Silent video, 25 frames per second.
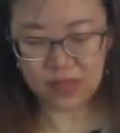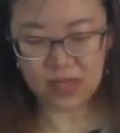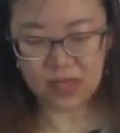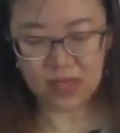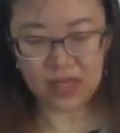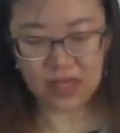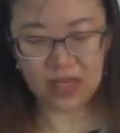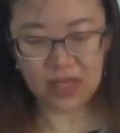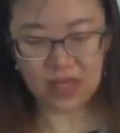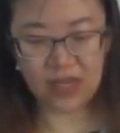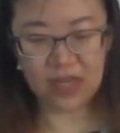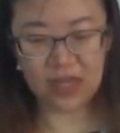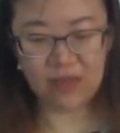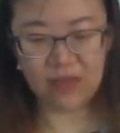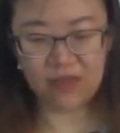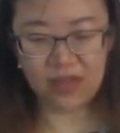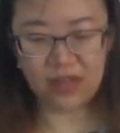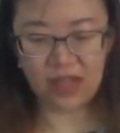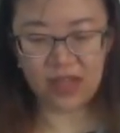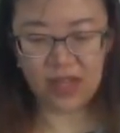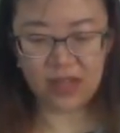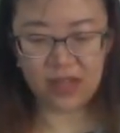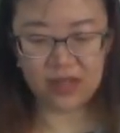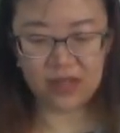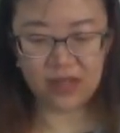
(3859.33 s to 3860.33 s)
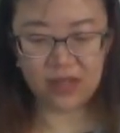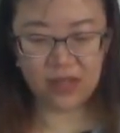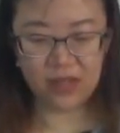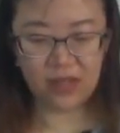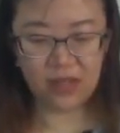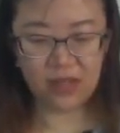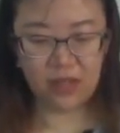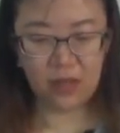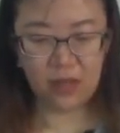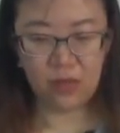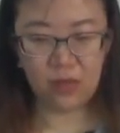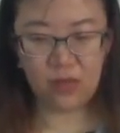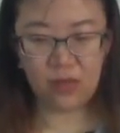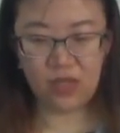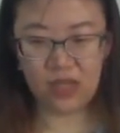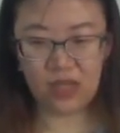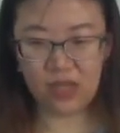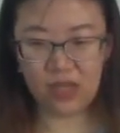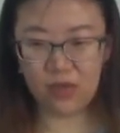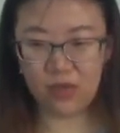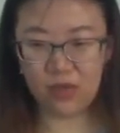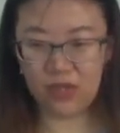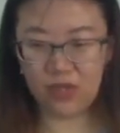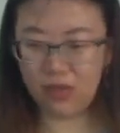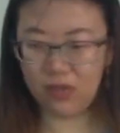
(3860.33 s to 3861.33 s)
And then after that, we are
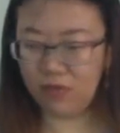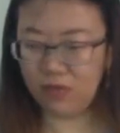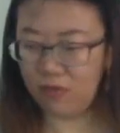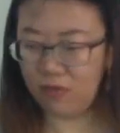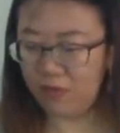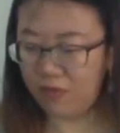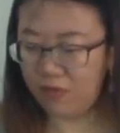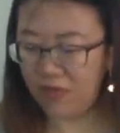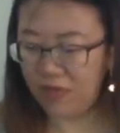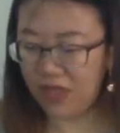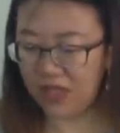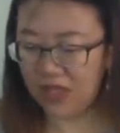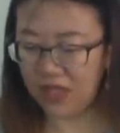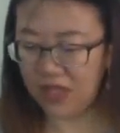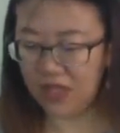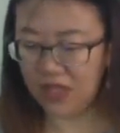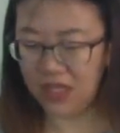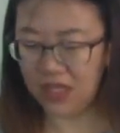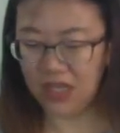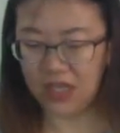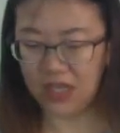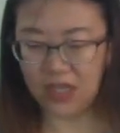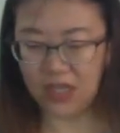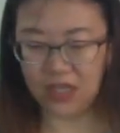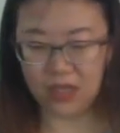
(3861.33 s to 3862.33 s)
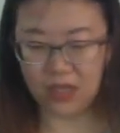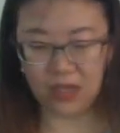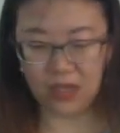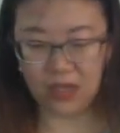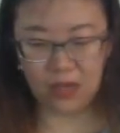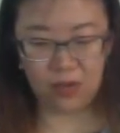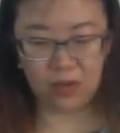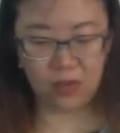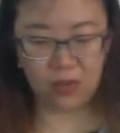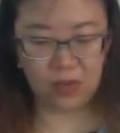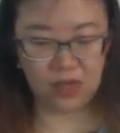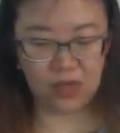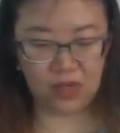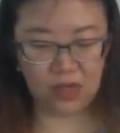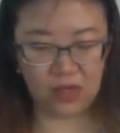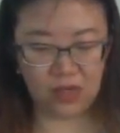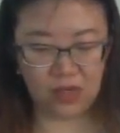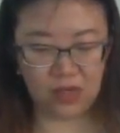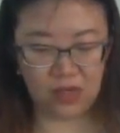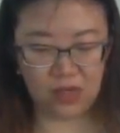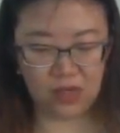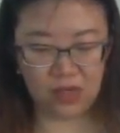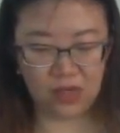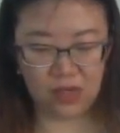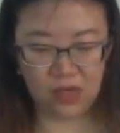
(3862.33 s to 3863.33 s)
going to fit in
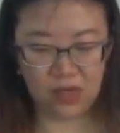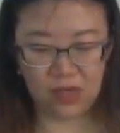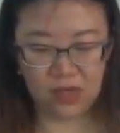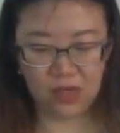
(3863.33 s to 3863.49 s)
our